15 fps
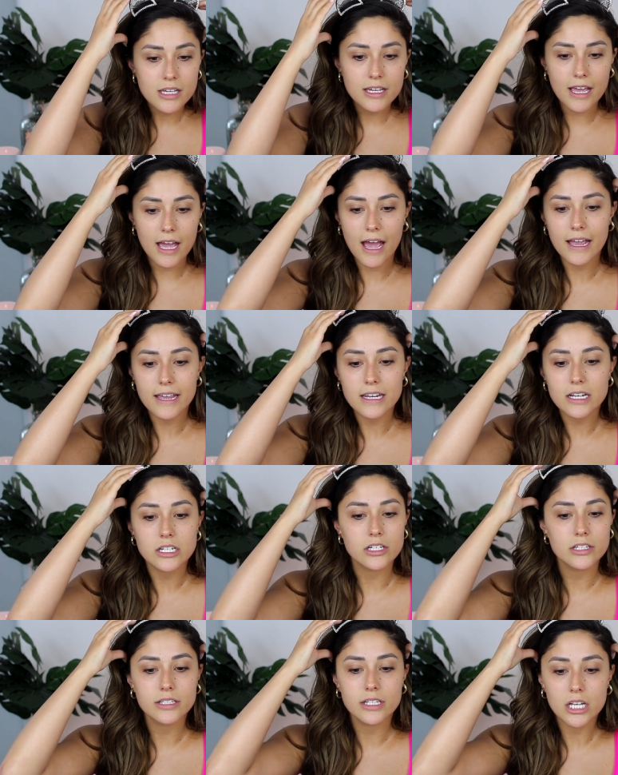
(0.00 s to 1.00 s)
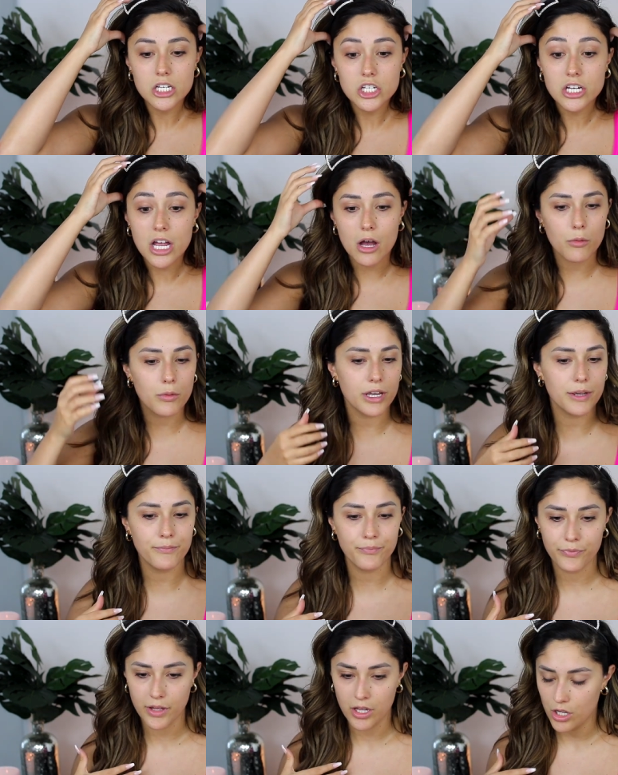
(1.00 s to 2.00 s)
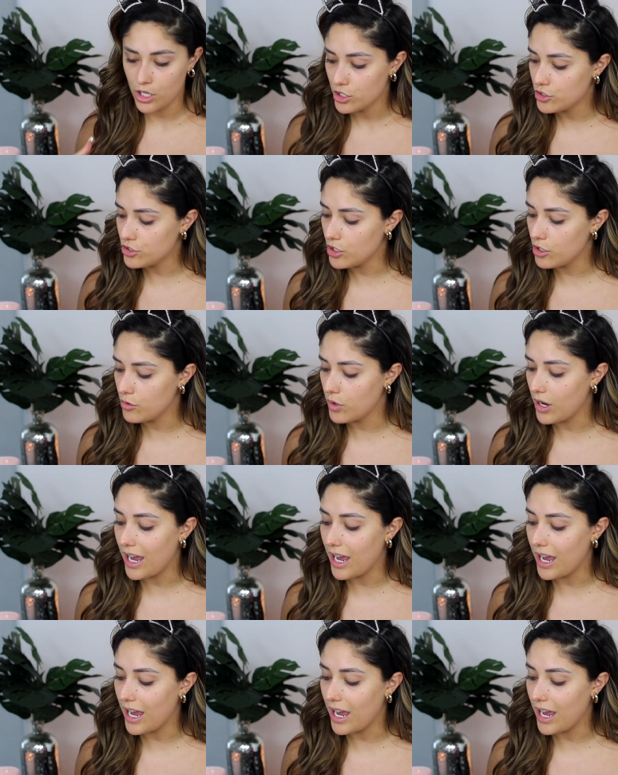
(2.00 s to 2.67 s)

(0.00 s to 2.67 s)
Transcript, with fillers: cat ears, shall we? So